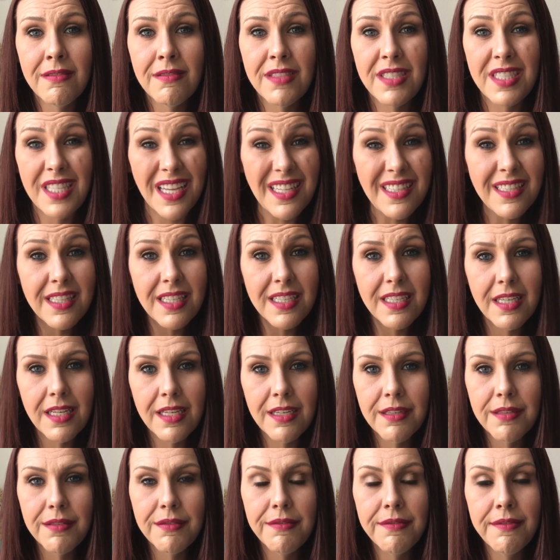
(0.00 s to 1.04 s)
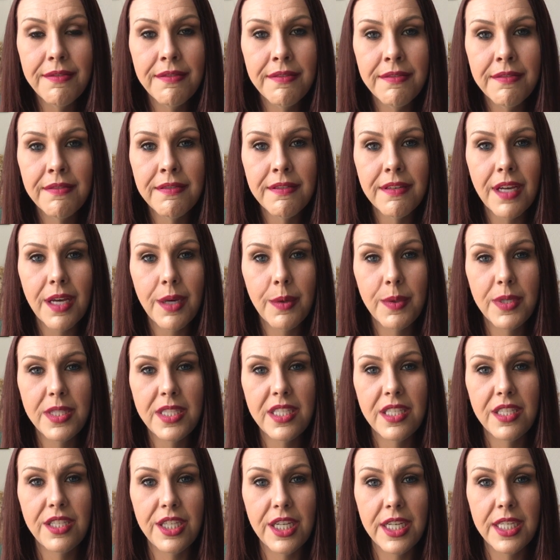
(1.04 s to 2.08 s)
sensitive, I would
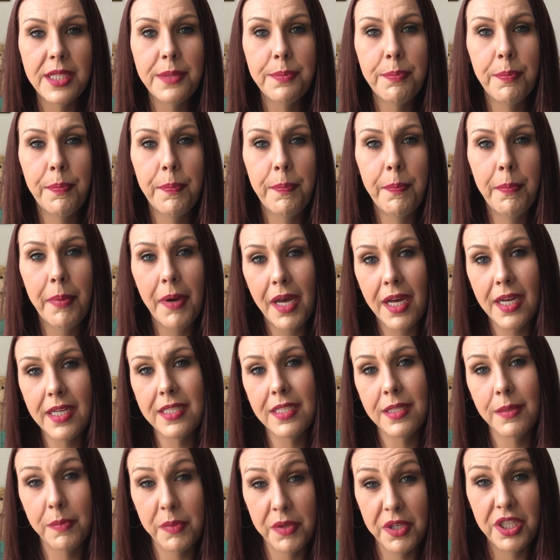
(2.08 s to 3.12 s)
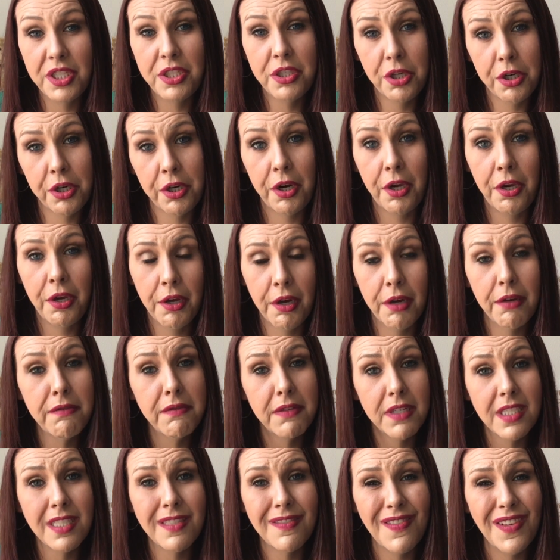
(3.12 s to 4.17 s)
suggest possibly turning off
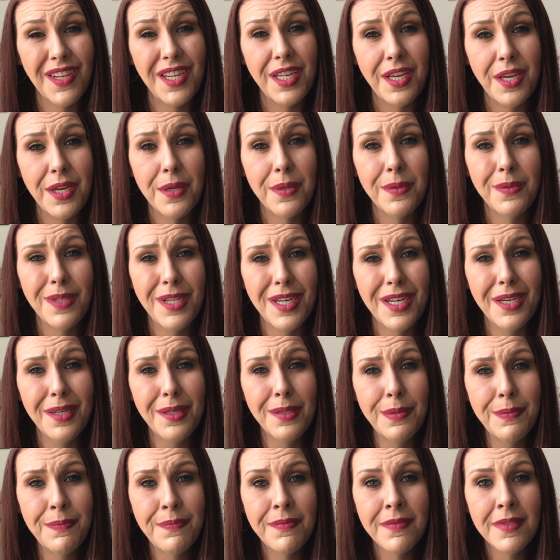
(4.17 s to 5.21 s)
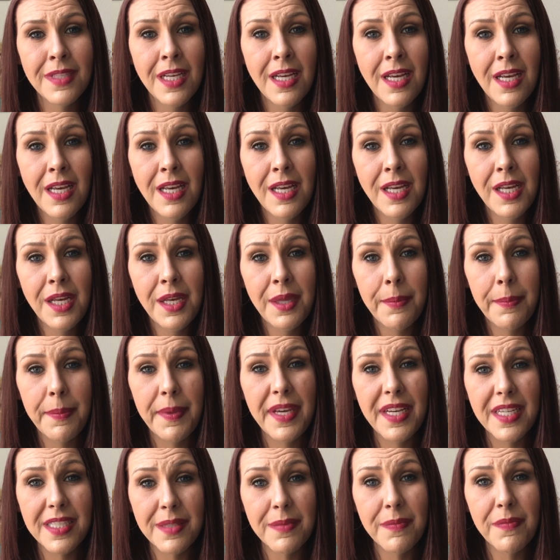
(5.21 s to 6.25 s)
this video now
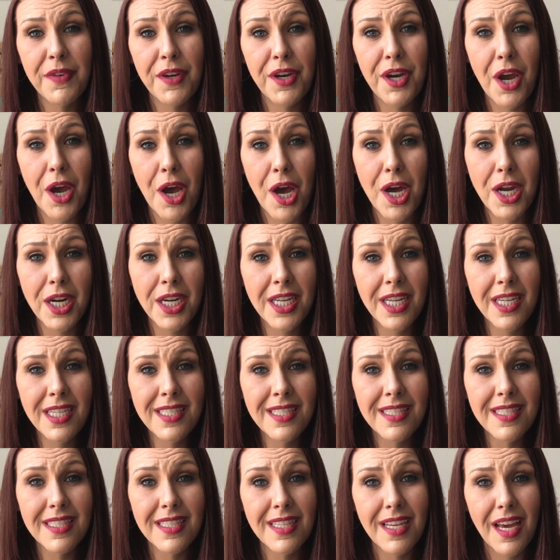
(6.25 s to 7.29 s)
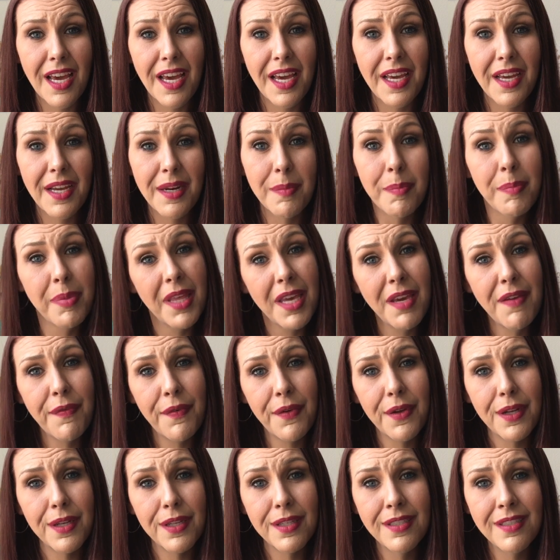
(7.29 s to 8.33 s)
because I'm very honest and
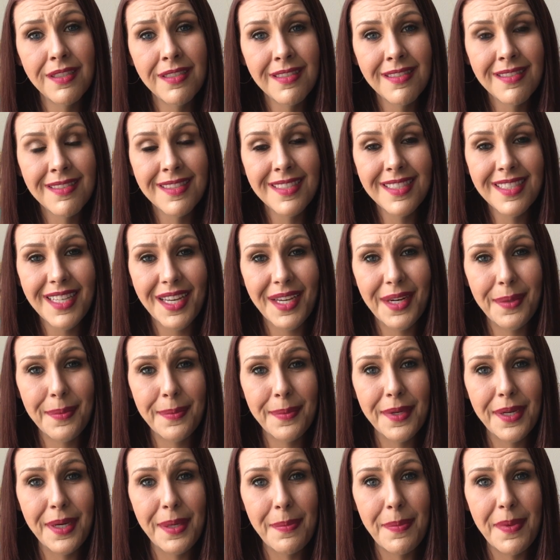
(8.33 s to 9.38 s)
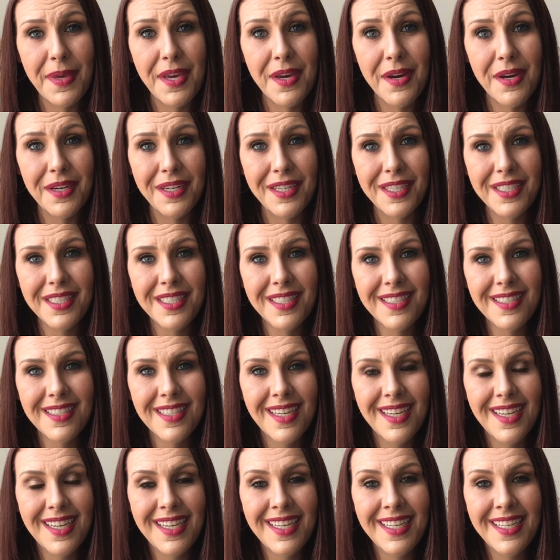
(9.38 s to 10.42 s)
playful, and I'm going to be honest
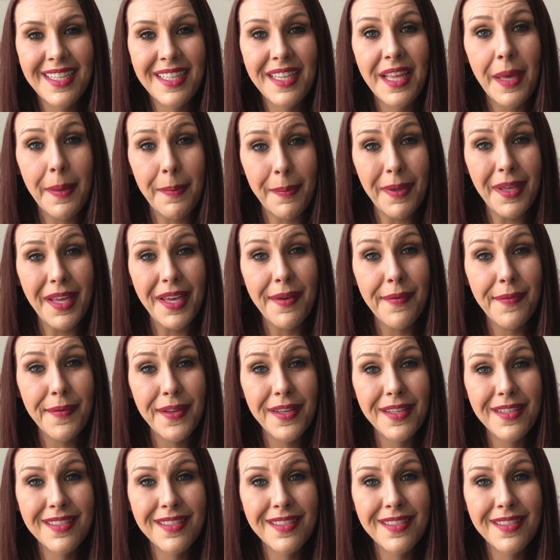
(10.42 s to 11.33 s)
and playful.